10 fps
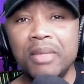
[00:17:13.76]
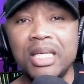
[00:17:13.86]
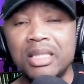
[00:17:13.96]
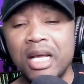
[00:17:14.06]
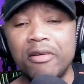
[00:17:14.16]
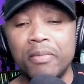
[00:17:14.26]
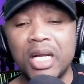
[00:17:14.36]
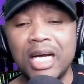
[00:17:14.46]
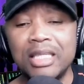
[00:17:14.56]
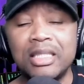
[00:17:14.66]
Myself,
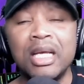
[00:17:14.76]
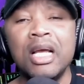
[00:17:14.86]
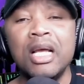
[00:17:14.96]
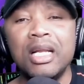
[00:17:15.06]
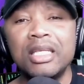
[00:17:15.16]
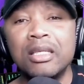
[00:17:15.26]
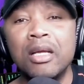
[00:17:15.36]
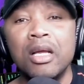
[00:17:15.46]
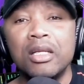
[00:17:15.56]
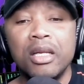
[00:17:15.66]
because listen,
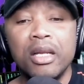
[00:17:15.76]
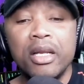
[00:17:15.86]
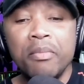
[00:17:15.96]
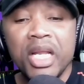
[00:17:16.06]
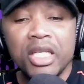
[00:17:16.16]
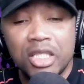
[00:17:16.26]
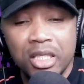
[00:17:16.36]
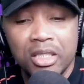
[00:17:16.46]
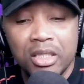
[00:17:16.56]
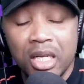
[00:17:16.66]
the
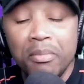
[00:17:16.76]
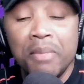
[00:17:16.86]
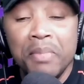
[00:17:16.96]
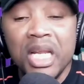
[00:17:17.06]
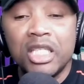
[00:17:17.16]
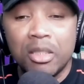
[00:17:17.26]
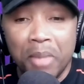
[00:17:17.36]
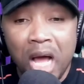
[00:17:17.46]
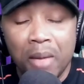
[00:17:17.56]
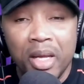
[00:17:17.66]
minute she
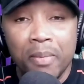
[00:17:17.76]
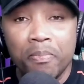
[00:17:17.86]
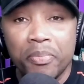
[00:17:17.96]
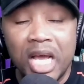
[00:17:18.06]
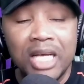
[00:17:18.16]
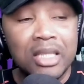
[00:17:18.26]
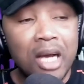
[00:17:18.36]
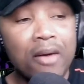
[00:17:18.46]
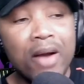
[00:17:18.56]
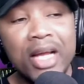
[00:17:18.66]
blocked me, I say,
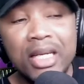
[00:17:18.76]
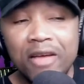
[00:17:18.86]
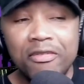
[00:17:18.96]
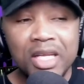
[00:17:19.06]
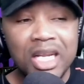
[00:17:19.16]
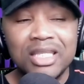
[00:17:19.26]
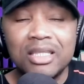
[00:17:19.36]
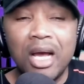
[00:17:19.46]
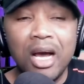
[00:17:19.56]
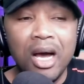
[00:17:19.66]
all right, I feel
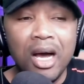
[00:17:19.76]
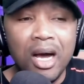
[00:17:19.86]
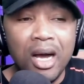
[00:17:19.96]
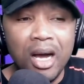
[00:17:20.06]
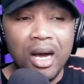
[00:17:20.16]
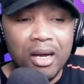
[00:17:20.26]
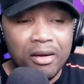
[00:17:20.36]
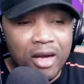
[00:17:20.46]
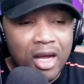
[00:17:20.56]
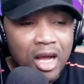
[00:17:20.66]
mm-hmm.
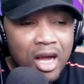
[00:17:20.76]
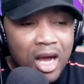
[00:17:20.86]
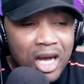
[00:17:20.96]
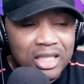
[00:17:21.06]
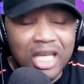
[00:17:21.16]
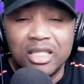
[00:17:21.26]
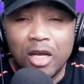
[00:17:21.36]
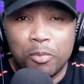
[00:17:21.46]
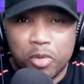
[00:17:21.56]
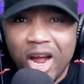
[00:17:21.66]
a sense
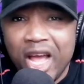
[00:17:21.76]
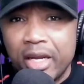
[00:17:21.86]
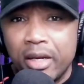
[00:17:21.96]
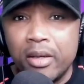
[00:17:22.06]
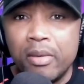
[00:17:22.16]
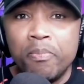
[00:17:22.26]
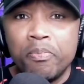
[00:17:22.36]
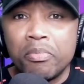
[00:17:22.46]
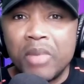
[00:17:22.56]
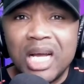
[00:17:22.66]
of pride
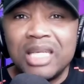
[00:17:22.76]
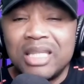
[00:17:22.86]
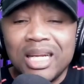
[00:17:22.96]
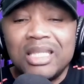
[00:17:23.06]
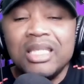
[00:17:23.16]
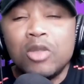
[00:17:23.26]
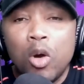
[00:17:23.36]
because that is